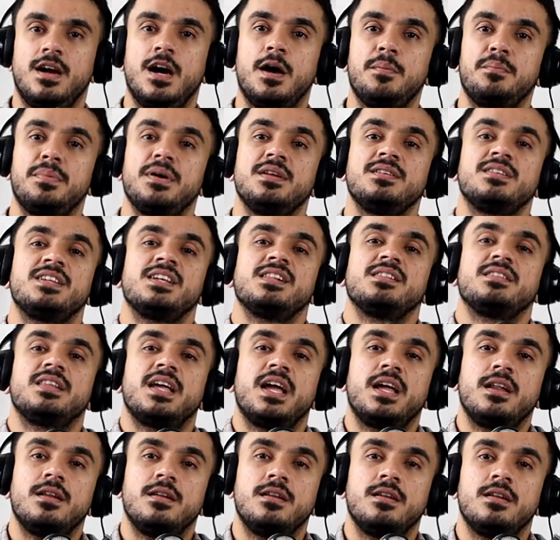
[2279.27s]
Up until
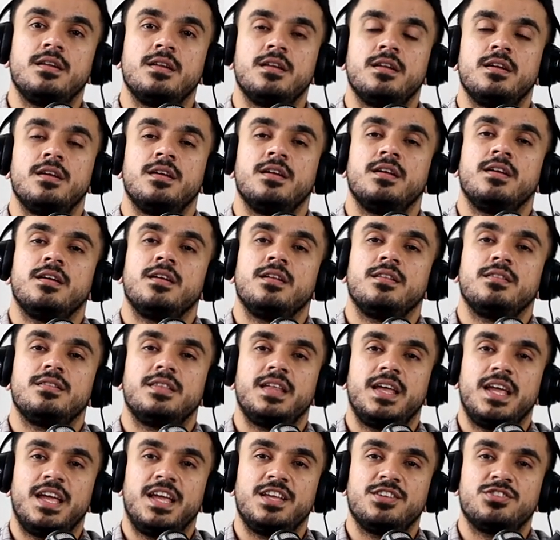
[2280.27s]
then,
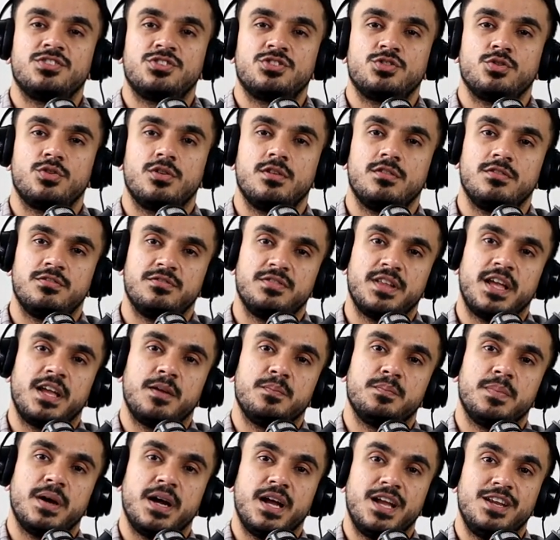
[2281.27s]
they sort of
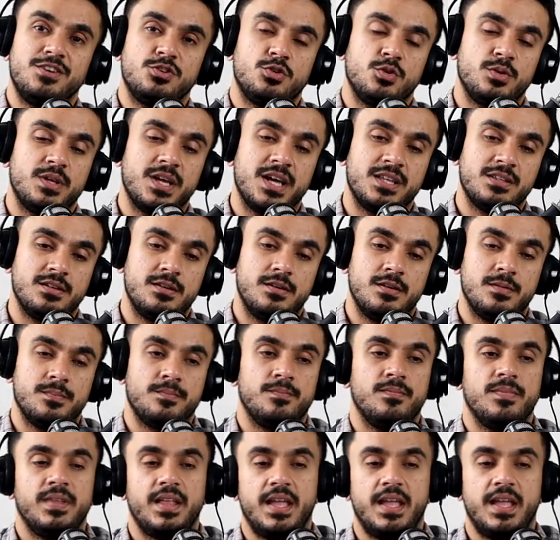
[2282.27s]
like bind together